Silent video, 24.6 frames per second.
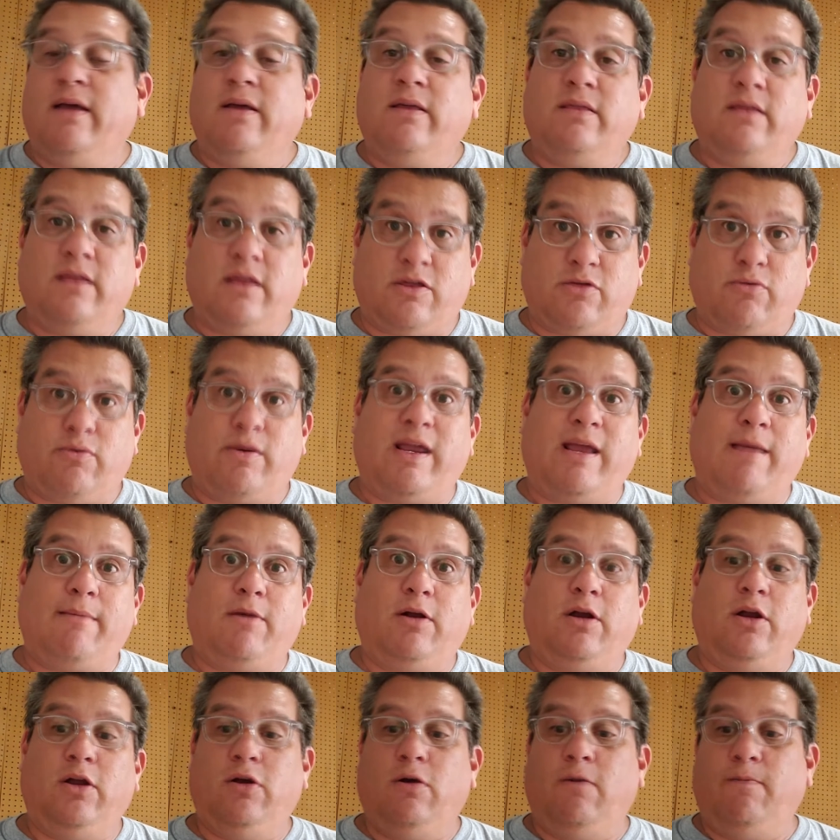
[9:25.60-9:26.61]
the 3M
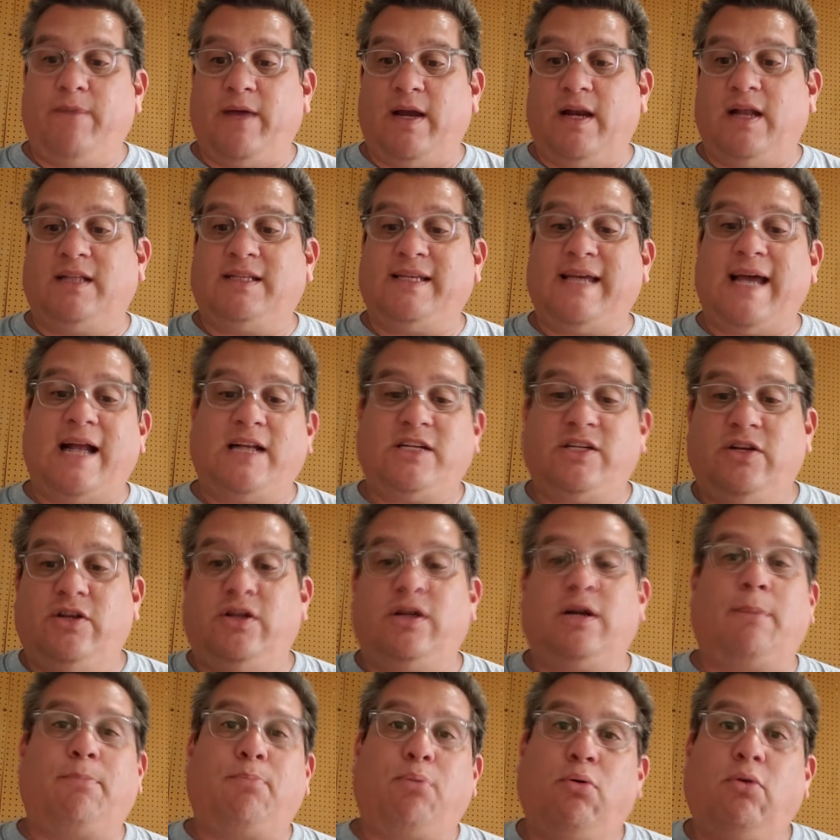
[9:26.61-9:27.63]
glue, and attach it, and
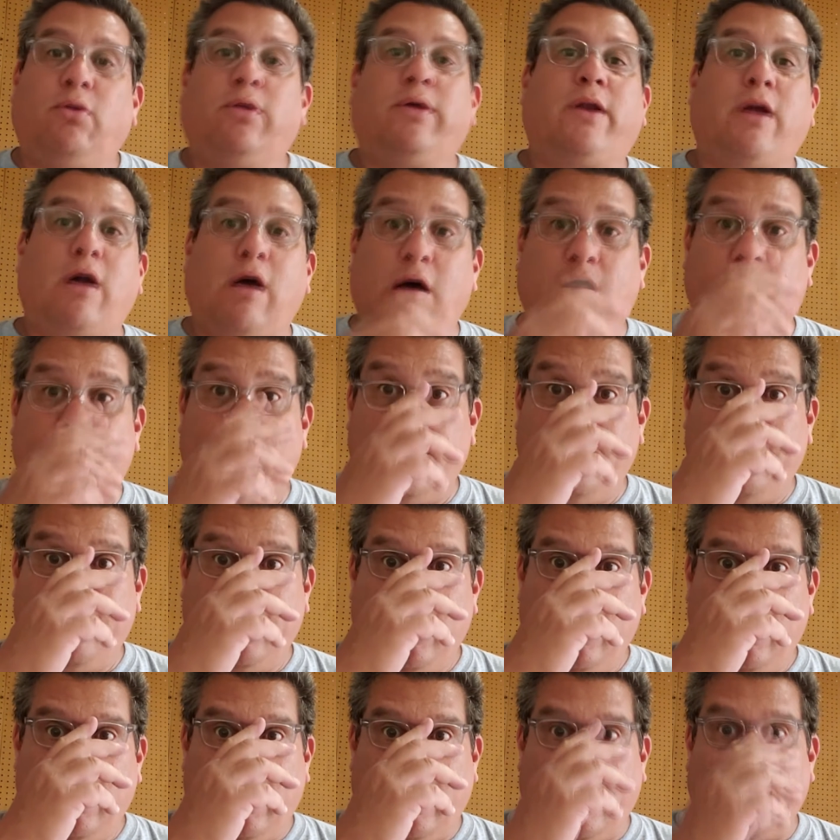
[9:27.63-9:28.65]
you're going to pull it off
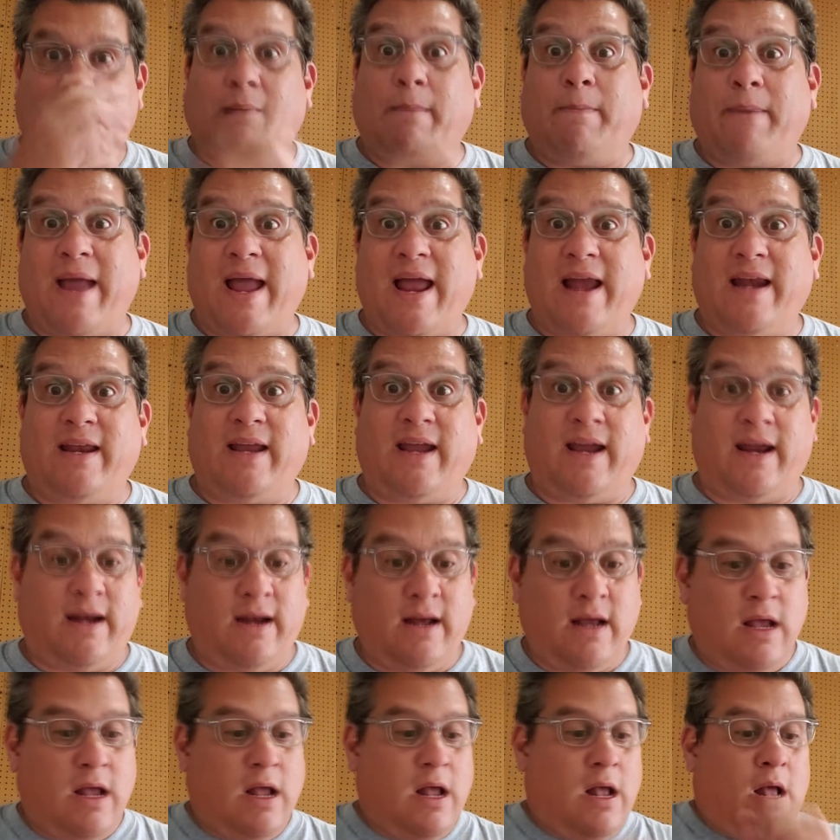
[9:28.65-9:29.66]
like a Band-Aid
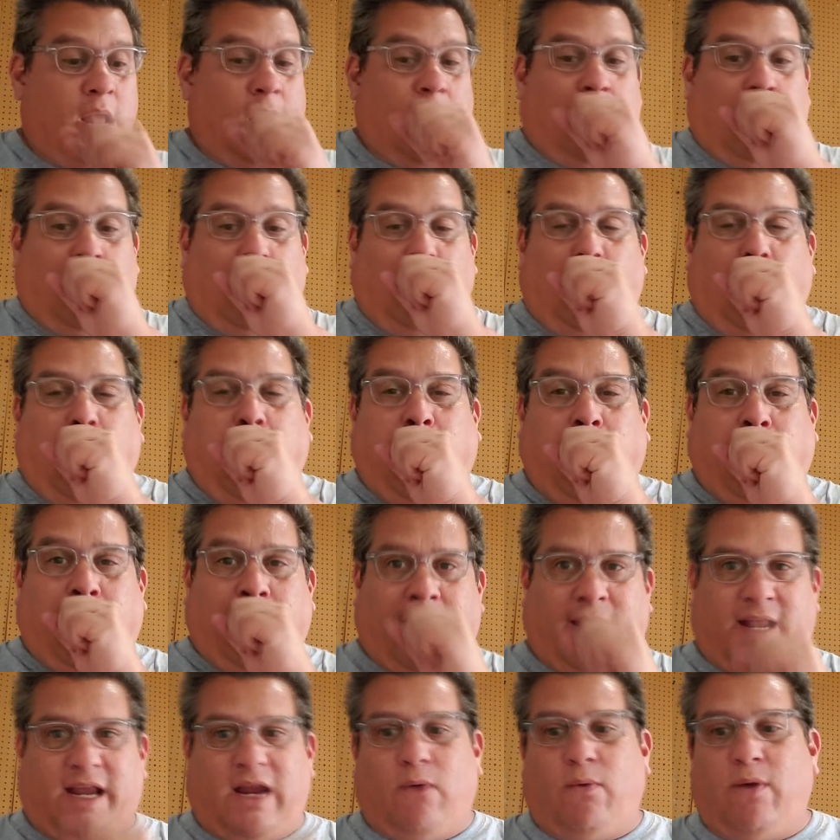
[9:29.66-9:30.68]

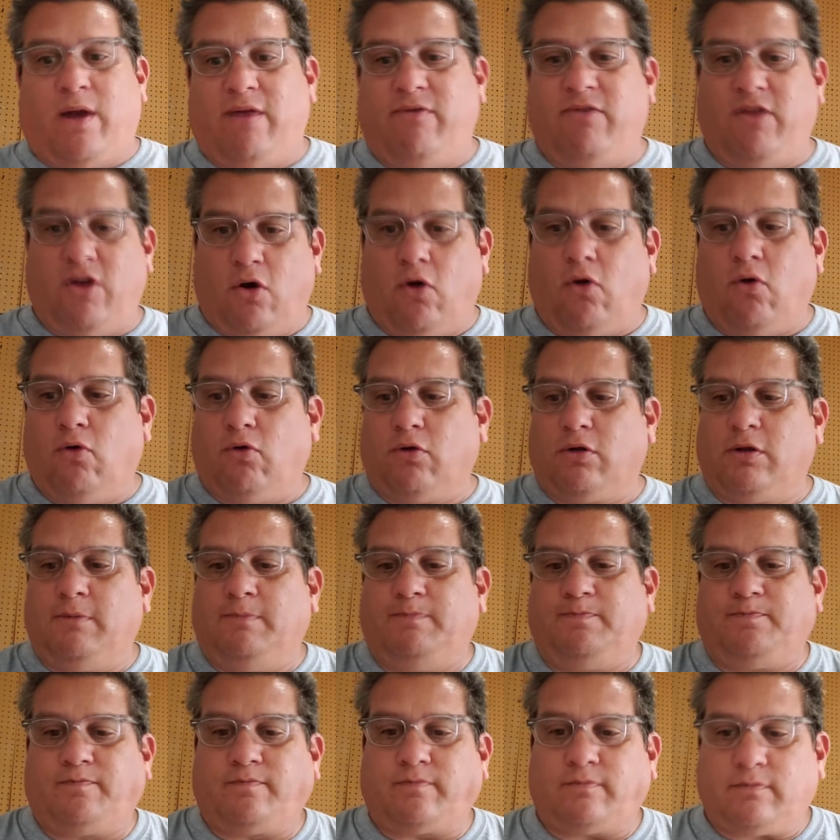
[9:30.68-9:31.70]
and get rid of the old.
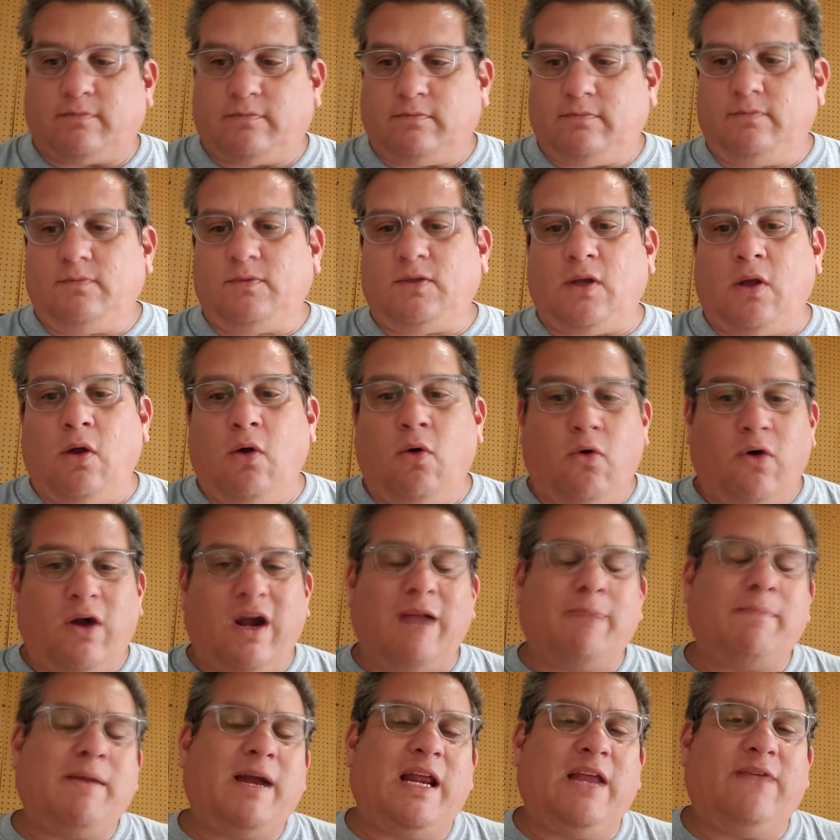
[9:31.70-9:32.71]
Or
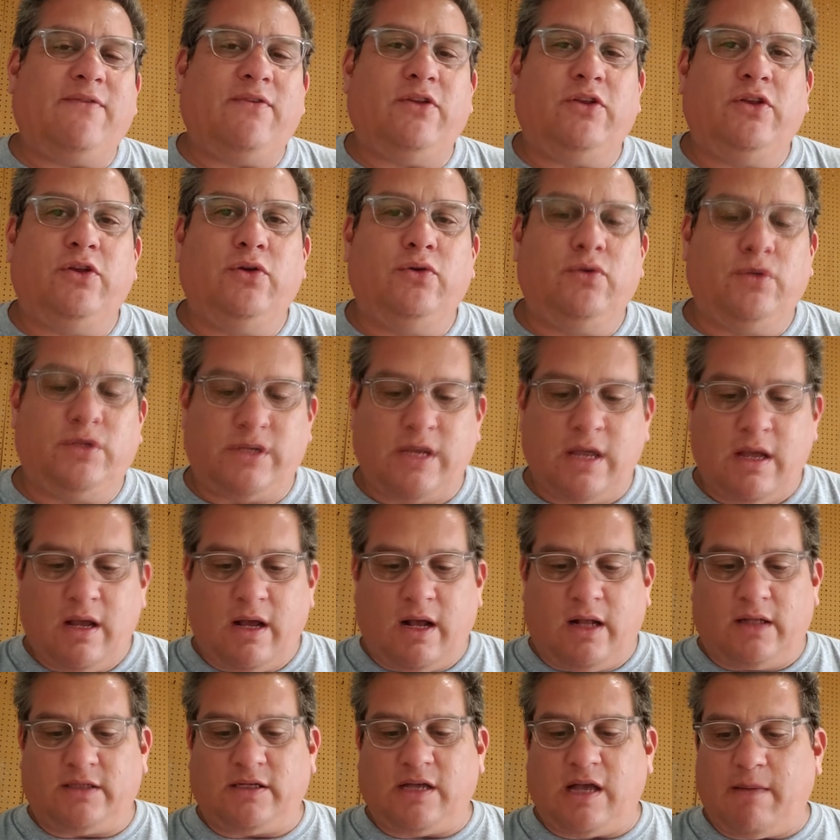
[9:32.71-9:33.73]
I might even use
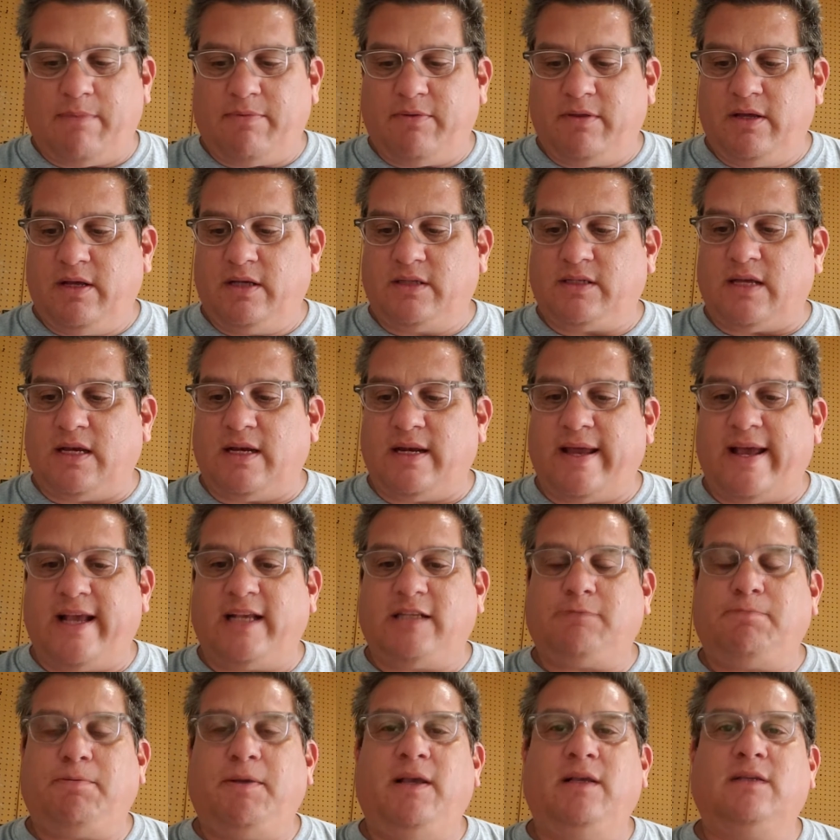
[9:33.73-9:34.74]
on top of this a
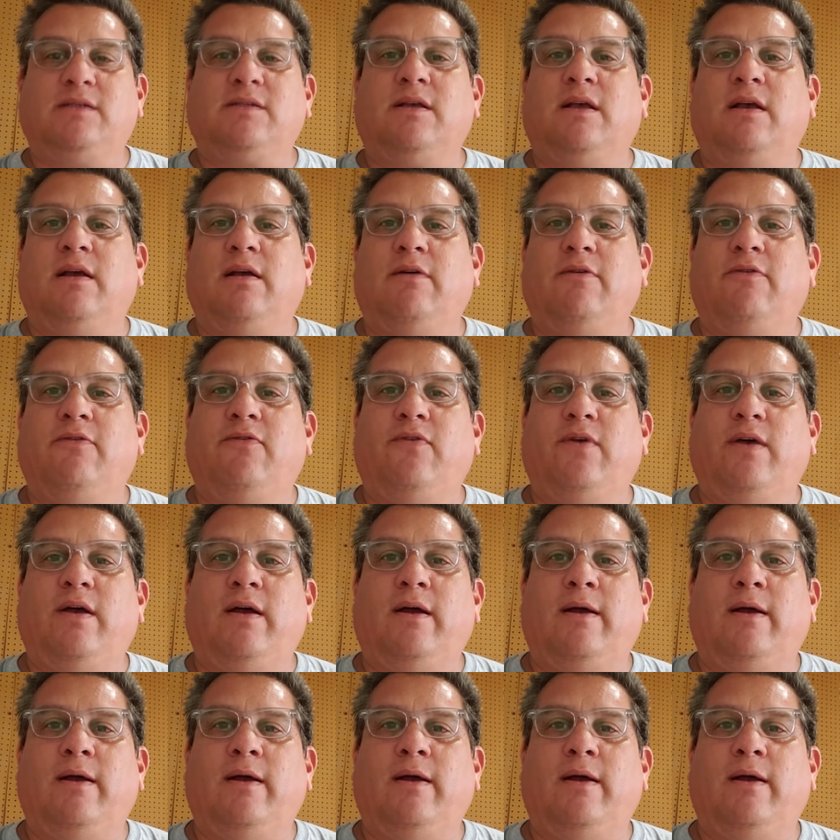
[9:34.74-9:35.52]
nice piece of